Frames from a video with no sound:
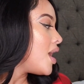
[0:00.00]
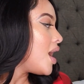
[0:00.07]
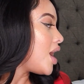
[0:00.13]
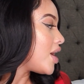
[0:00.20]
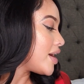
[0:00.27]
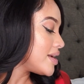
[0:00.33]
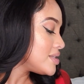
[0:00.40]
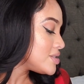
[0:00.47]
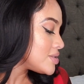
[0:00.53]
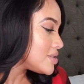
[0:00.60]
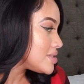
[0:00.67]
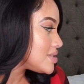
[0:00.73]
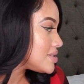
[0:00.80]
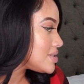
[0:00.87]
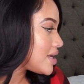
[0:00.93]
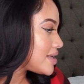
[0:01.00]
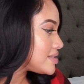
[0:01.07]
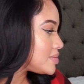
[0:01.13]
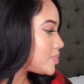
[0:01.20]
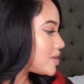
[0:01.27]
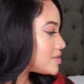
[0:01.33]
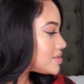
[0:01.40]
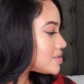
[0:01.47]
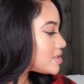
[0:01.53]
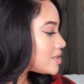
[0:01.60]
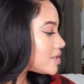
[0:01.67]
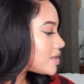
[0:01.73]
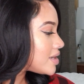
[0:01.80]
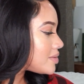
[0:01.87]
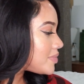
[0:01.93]
All right, so this is not sponsored
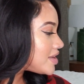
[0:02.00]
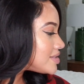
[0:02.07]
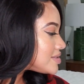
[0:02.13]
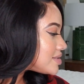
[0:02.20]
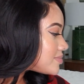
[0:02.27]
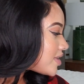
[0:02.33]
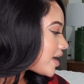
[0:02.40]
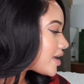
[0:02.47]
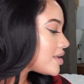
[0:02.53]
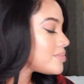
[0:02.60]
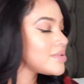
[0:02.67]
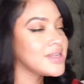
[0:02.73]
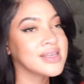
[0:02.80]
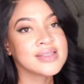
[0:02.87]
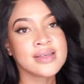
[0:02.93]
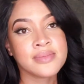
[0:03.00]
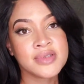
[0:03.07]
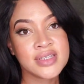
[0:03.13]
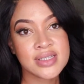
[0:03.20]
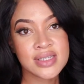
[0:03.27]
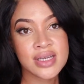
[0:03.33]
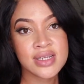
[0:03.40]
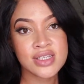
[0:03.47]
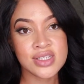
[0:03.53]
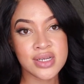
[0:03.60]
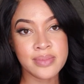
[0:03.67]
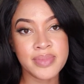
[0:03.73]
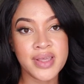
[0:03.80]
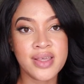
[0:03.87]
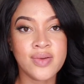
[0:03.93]
and it may seem like it because I'm just gonna
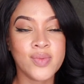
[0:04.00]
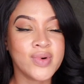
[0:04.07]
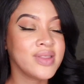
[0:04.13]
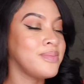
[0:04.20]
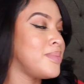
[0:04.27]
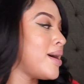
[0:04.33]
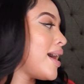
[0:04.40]
jump in with